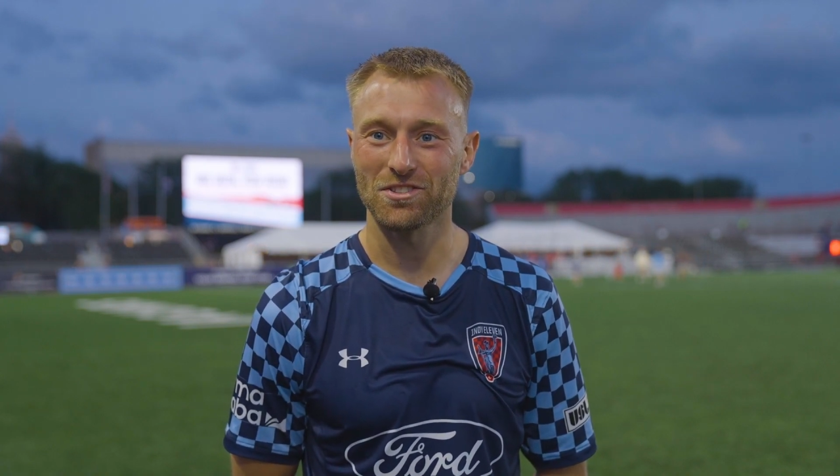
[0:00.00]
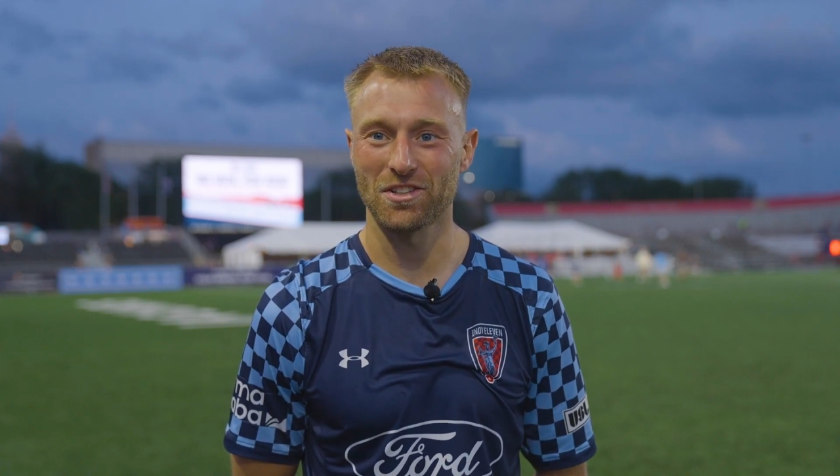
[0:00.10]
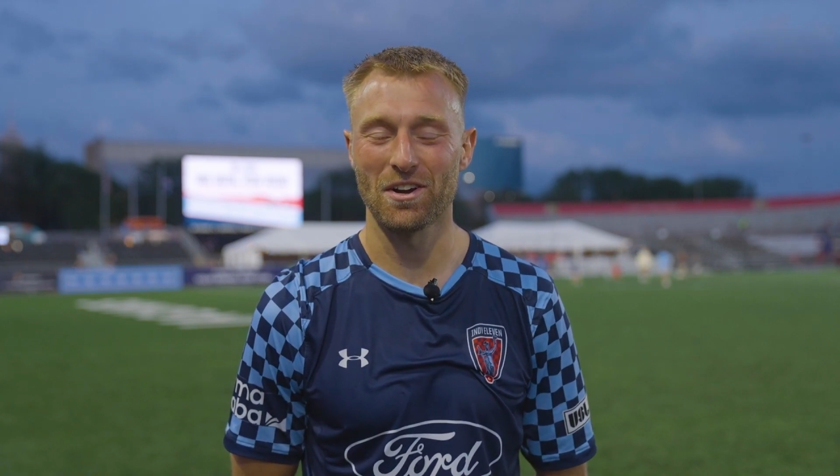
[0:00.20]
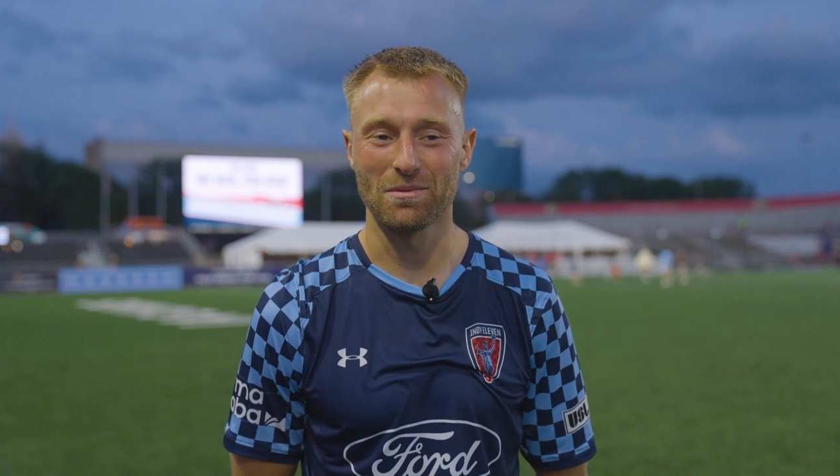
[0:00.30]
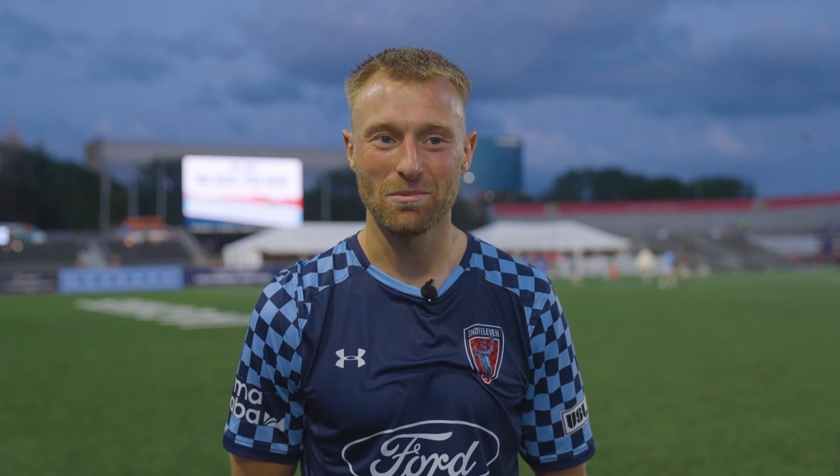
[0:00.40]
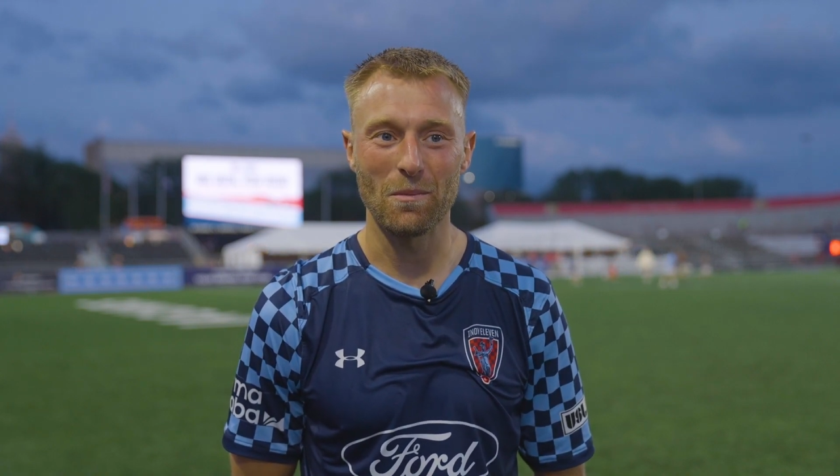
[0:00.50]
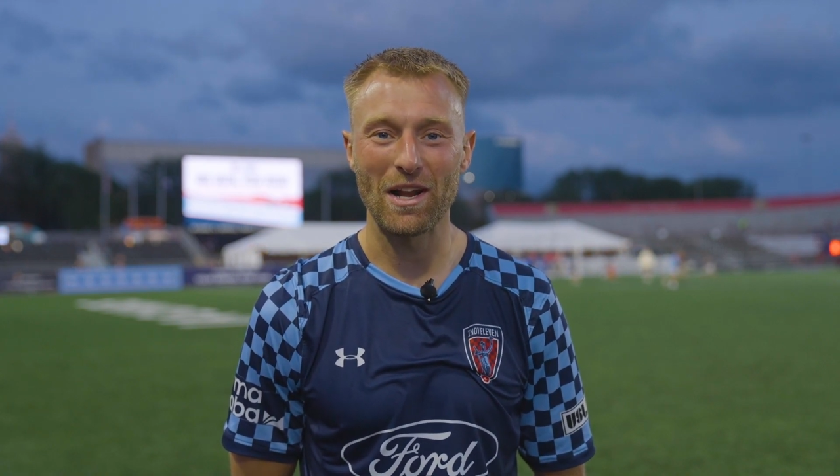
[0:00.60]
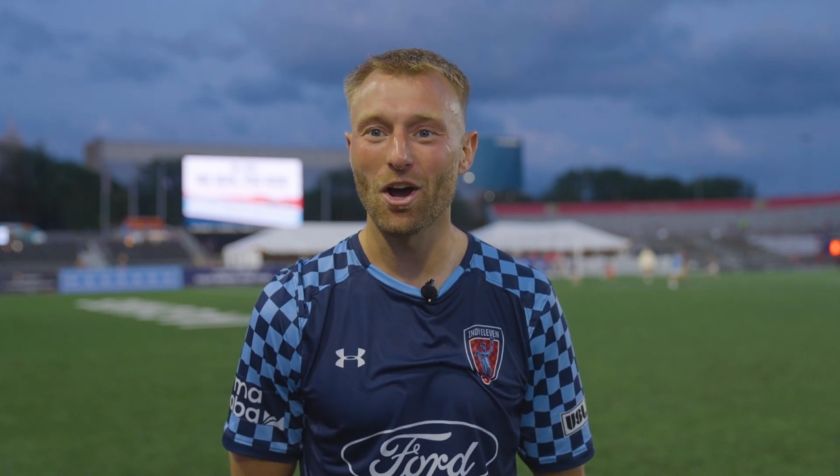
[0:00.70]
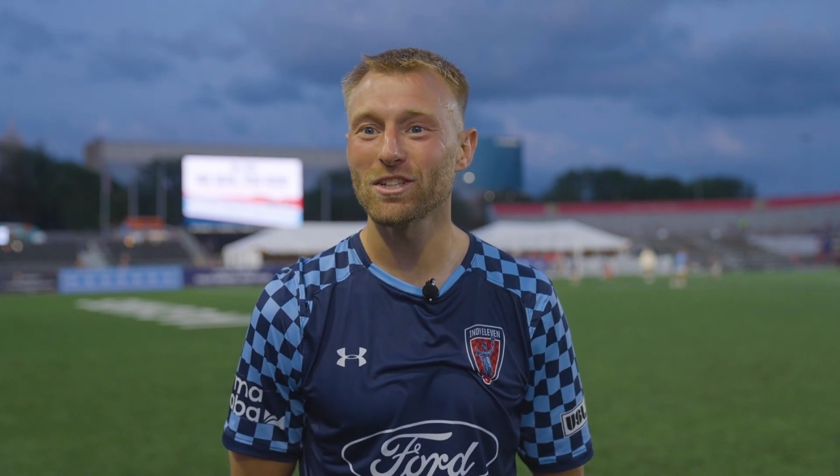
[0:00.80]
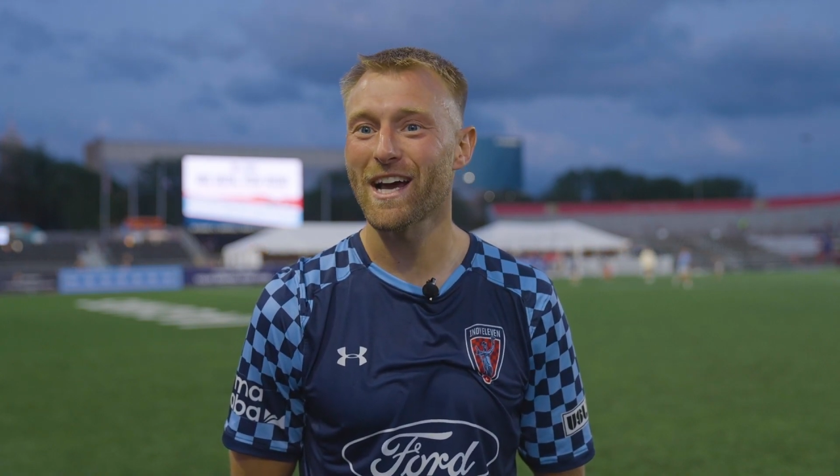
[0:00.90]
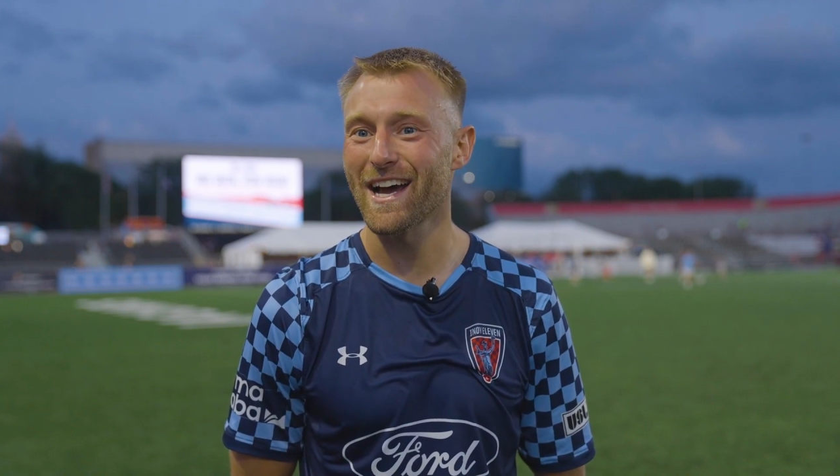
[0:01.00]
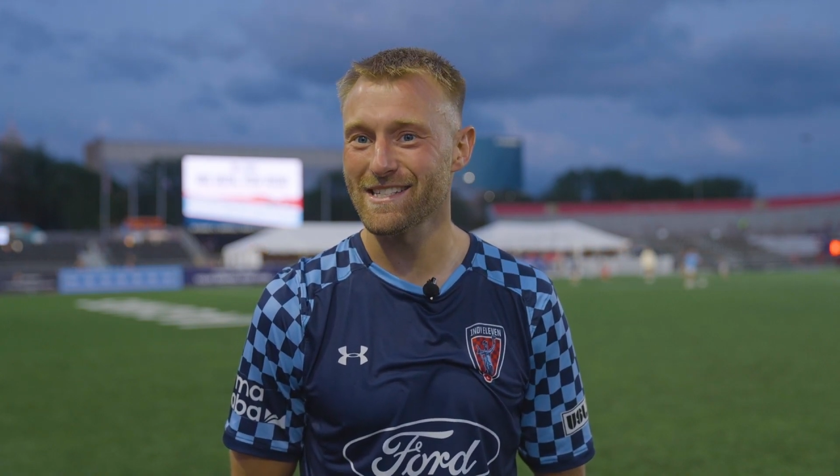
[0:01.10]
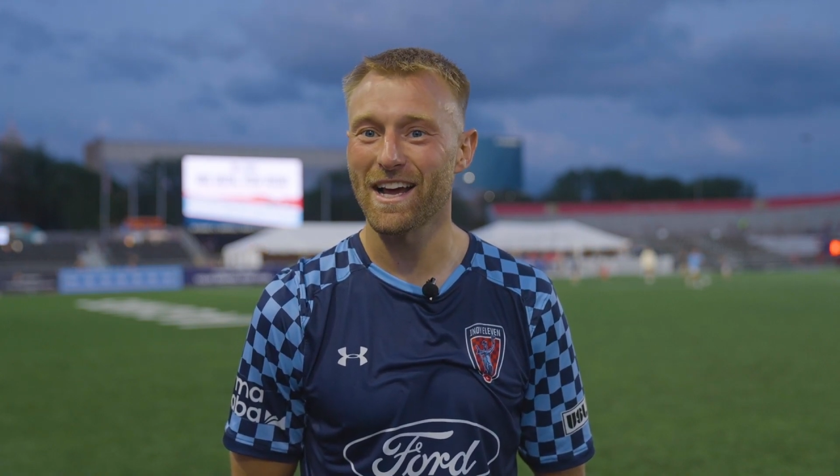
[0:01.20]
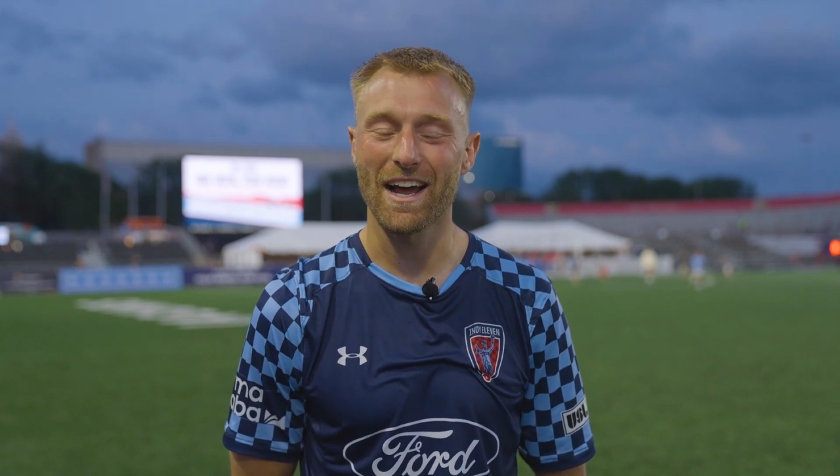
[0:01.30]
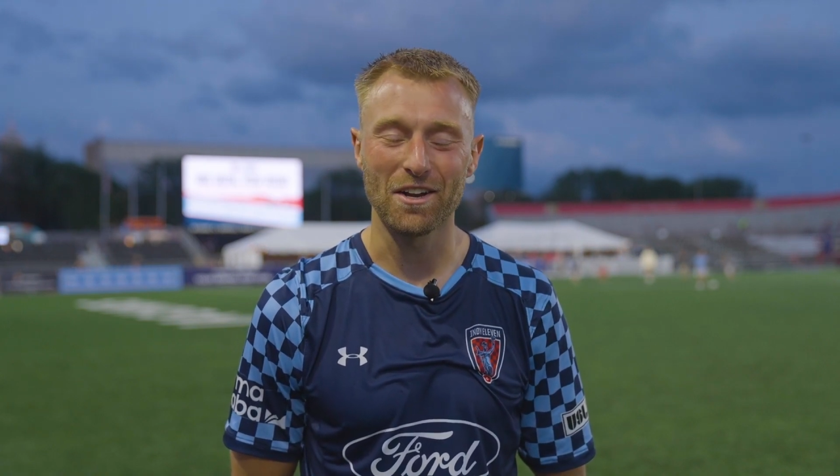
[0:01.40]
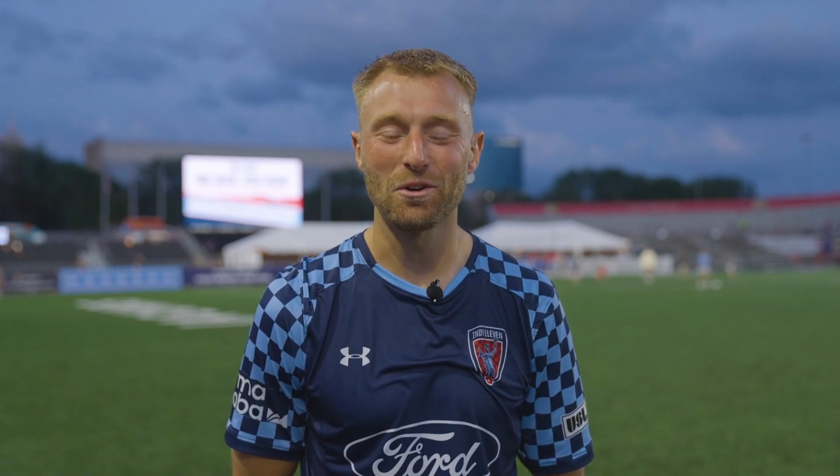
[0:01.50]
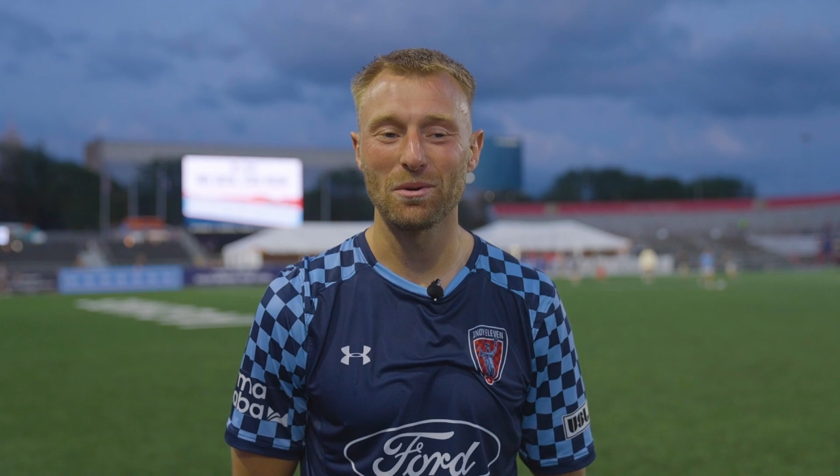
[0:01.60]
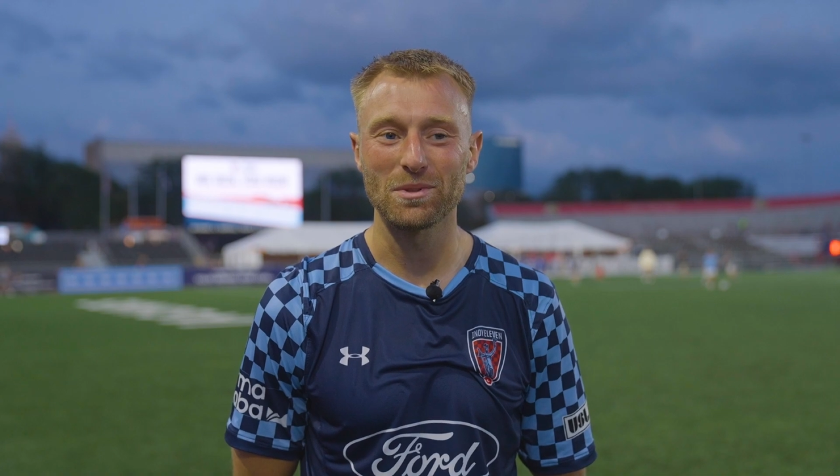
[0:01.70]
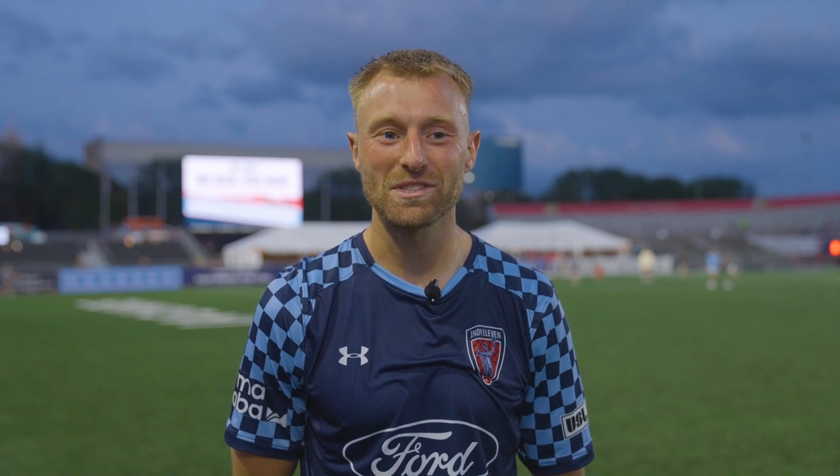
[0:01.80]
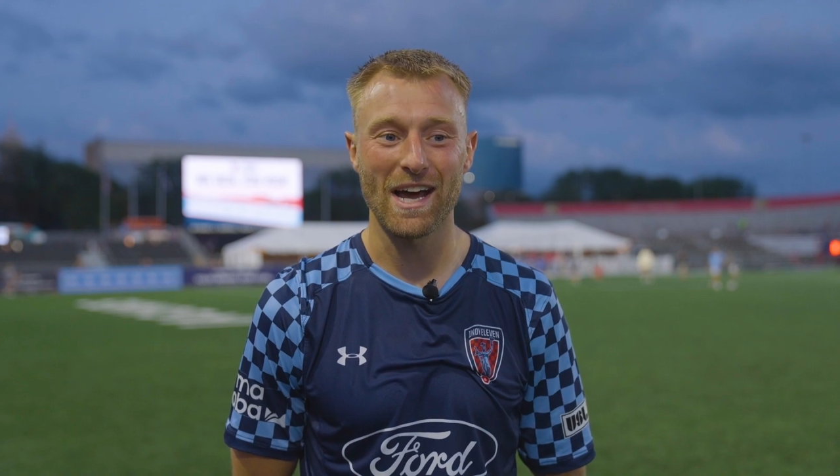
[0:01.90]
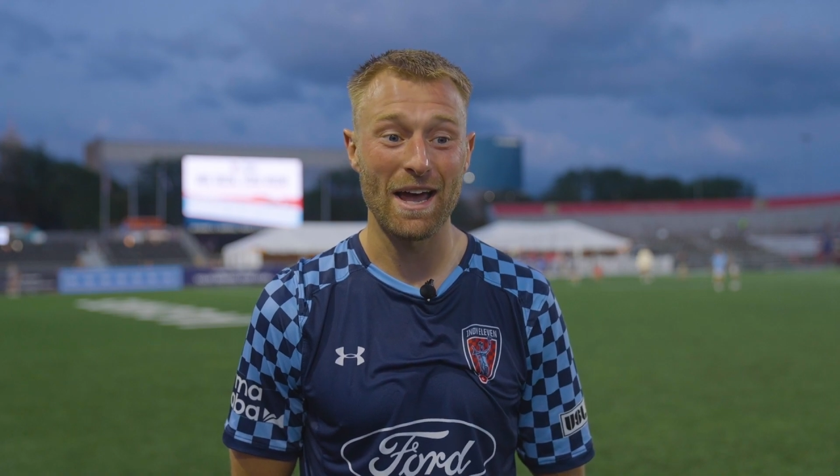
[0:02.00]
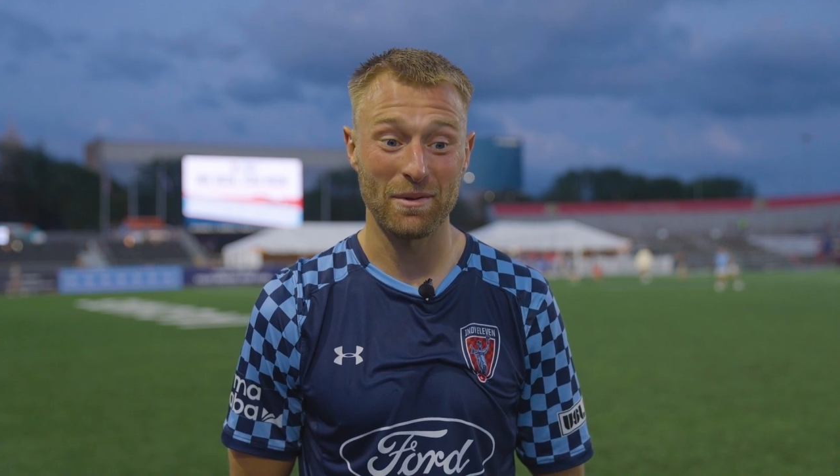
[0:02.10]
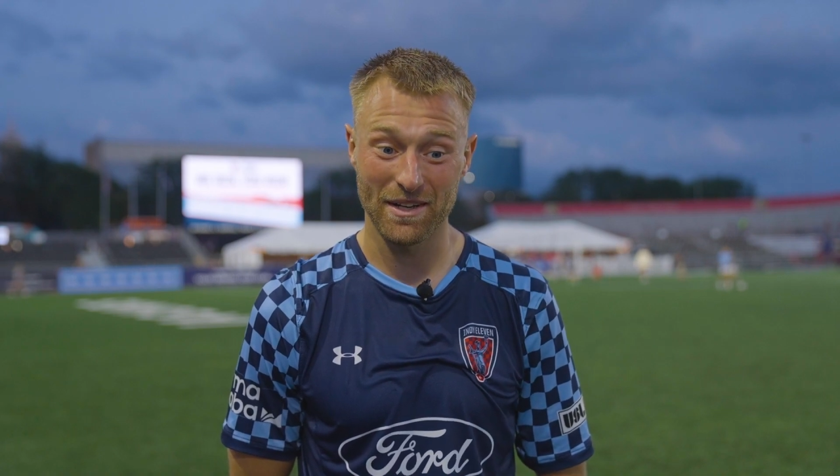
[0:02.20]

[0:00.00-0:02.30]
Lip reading: So when we locked eyes, I knew it was time.